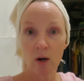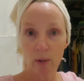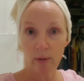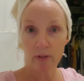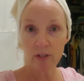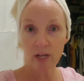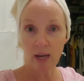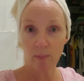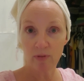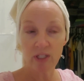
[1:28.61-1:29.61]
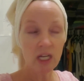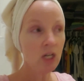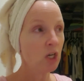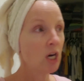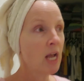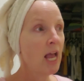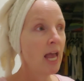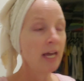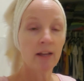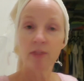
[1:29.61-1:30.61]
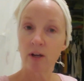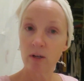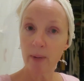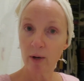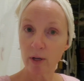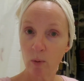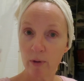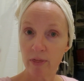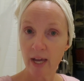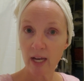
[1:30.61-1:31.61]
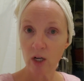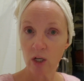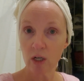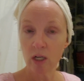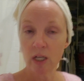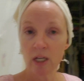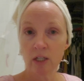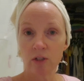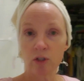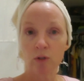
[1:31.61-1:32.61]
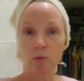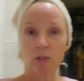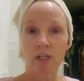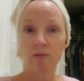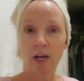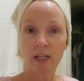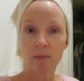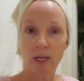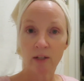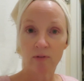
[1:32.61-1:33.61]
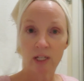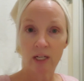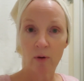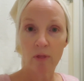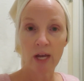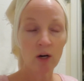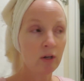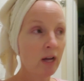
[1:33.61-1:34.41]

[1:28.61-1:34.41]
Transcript: around this time of year. And I thought about going there to see if I could make a video there.